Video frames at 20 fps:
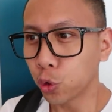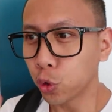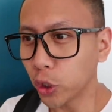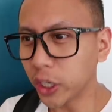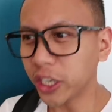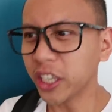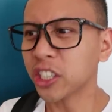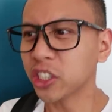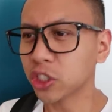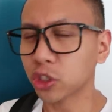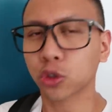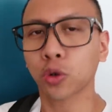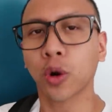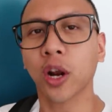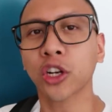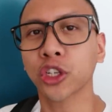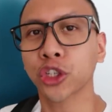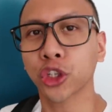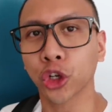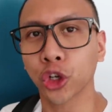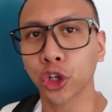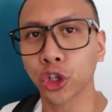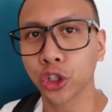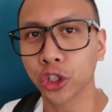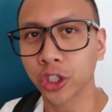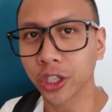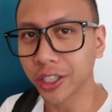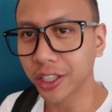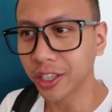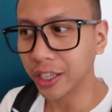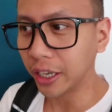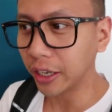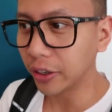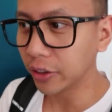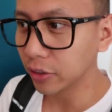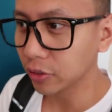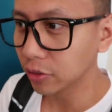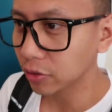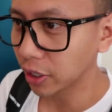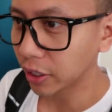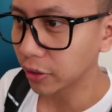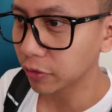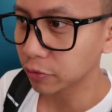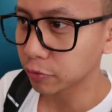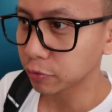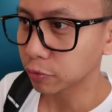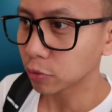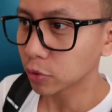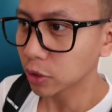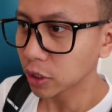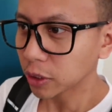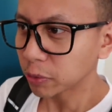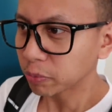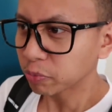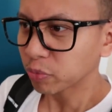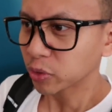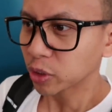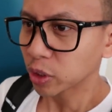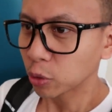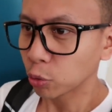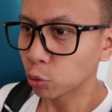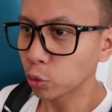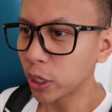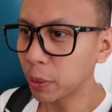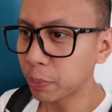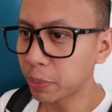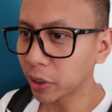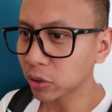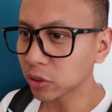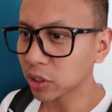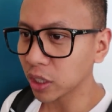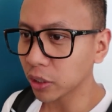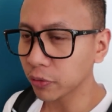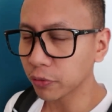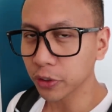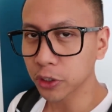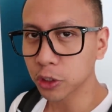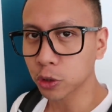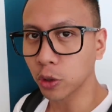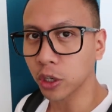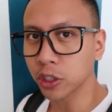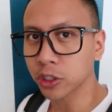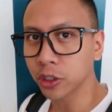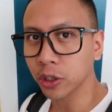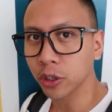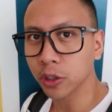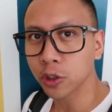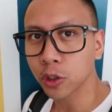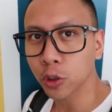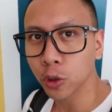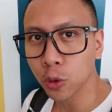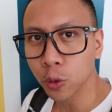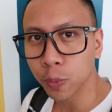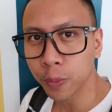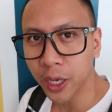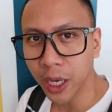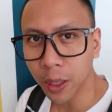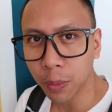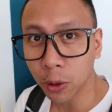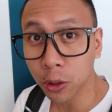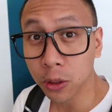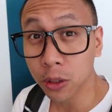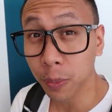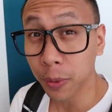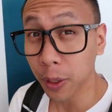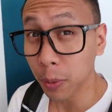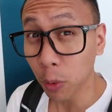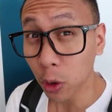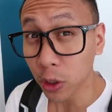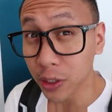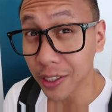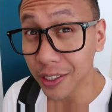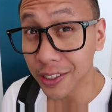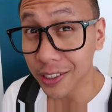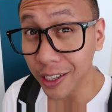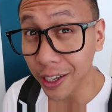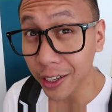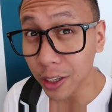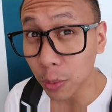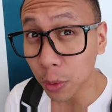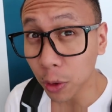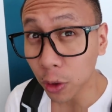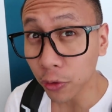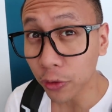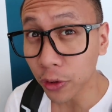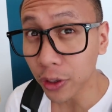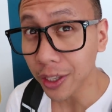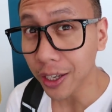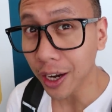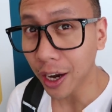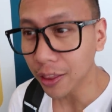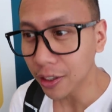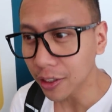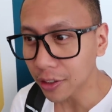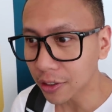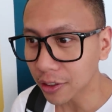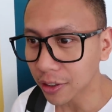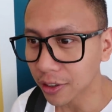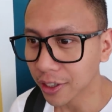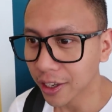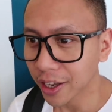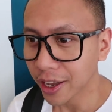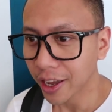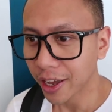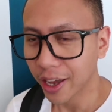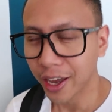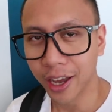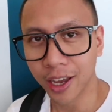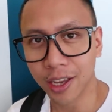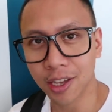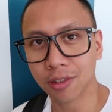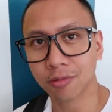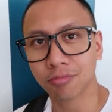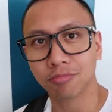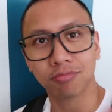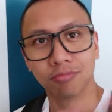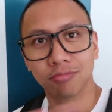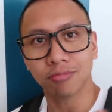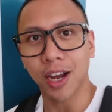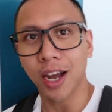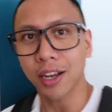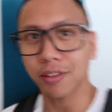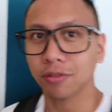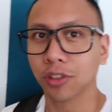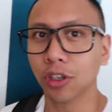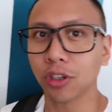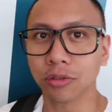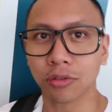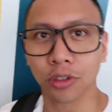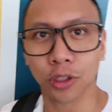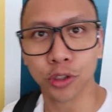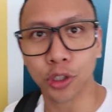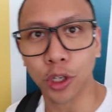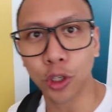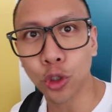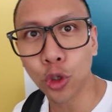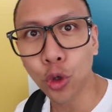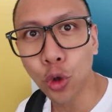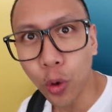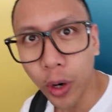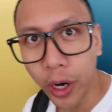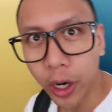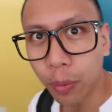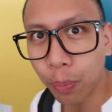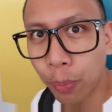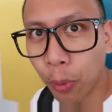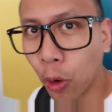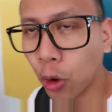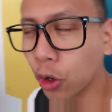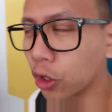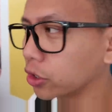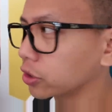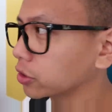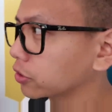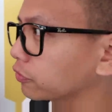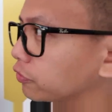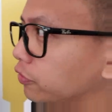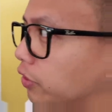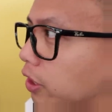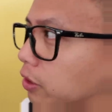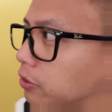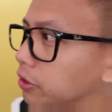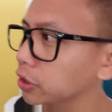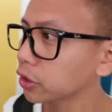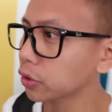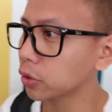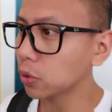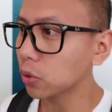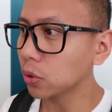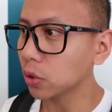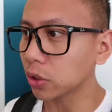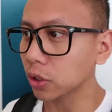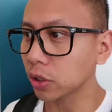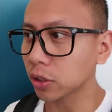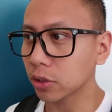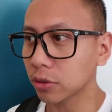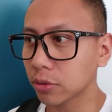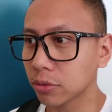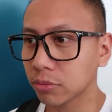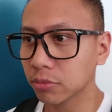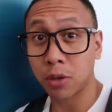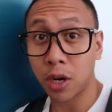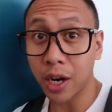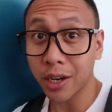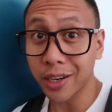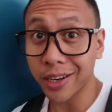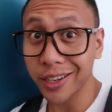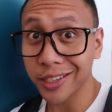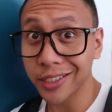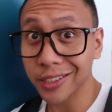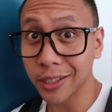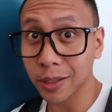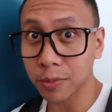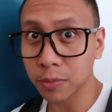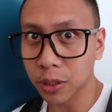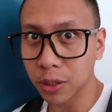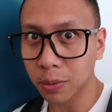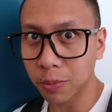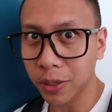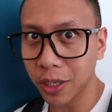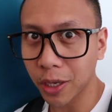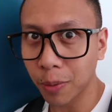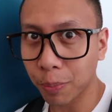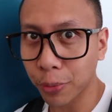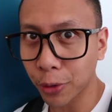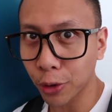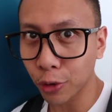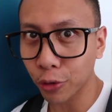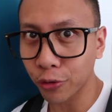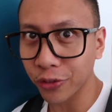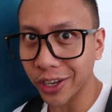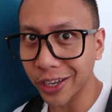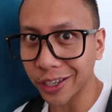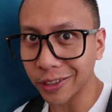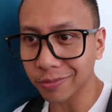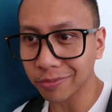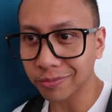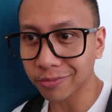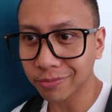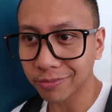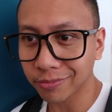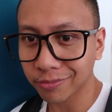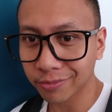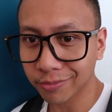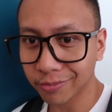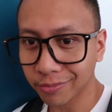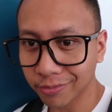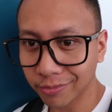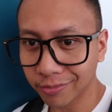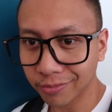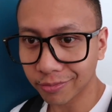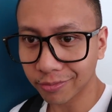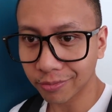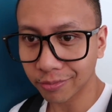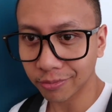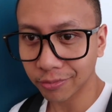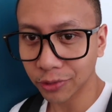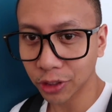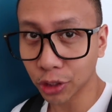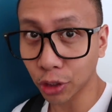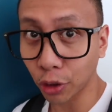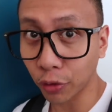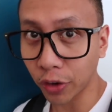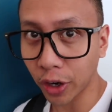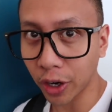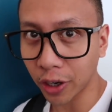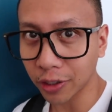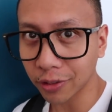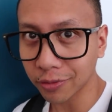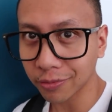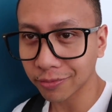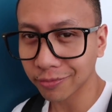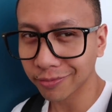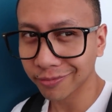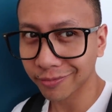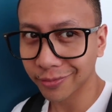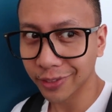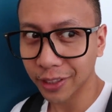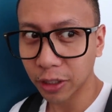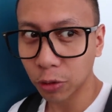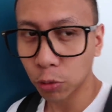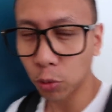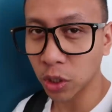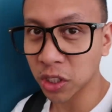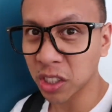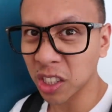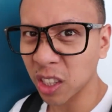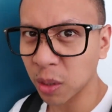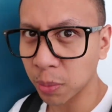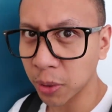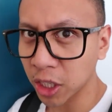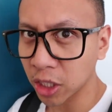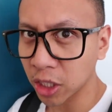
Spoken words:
restructured. They've rebuilt the infrastructure to be able to be more sustainable for the island. And look, there's a new airport. Very cool. Boracay seems to be improving. So far. We'll see the